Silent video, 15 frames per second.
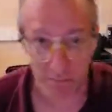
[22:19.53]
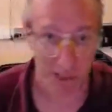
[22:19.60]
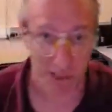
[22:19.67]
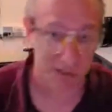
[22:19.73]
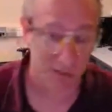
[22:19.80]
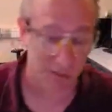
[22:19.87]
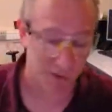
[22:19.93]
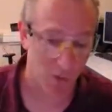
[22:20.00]

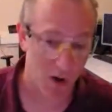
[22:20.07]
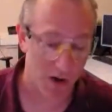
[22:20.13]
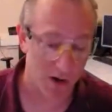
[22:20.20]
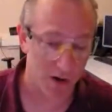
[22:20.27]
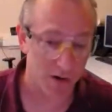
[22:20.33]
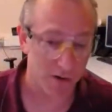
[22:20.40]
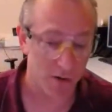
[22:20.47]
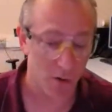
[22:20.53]
mix with
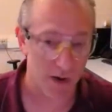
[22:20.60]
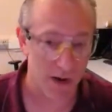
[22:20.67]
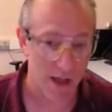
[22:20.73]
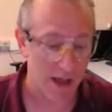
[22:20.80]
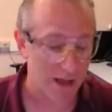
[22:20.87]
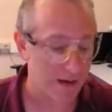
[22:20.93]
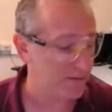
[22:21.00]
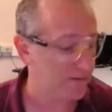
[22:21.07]
water or
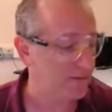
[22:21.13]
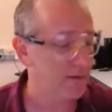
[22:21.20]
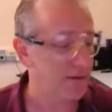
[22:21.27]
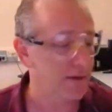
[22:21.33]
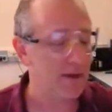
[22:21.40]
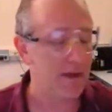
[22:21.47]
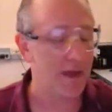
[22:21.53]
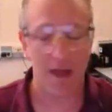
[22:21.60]
not?
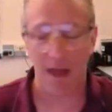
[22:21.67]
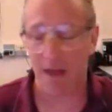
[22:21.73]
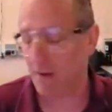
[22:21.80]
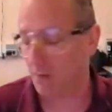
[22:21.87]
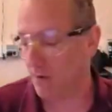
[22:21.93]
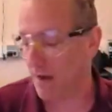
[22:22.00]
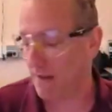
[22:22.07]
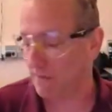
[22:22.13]

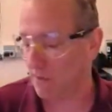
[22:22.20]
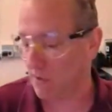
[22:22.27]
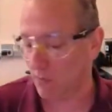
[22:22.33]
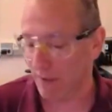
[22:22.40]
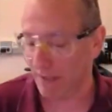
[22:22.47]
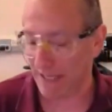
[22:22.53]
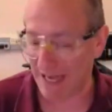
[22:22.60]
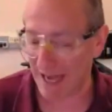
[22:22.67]
And we're gonna have to
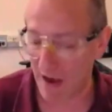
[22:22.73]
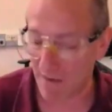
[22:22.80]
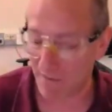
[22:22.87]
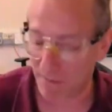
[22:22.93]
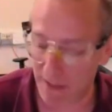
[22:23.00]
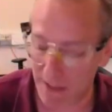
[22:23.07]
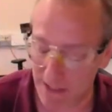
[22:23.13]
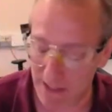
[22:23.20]
look really
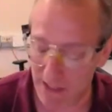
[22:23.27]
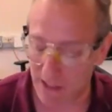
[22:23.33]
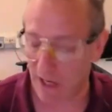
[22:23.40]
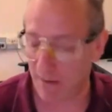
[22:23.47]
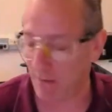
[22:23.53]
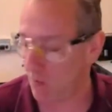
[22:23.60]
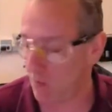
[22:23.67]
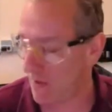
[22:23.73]
carefully to
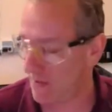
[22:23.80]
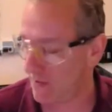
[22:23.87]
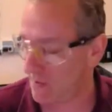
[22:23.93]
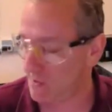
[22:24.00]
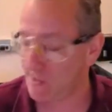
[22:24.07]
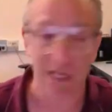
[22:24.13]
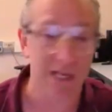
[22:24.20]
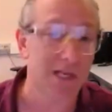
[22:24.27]
determine
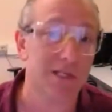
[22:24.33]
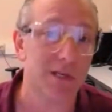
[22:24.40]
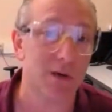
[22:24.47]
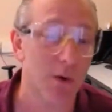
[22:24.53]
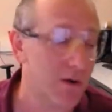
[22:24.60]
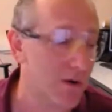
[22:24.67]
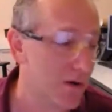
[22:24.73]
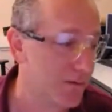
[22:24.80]
whether it
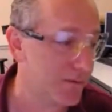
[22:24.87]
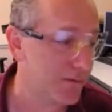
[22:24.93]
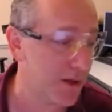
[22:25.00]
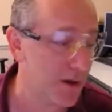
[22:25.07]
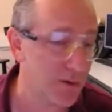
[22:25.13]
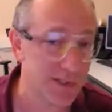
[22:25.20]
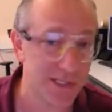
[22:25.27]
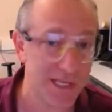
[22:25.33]
sinks or whether it
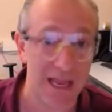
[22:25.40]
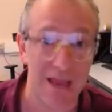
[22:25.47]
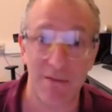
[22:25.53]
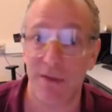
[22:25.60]
floats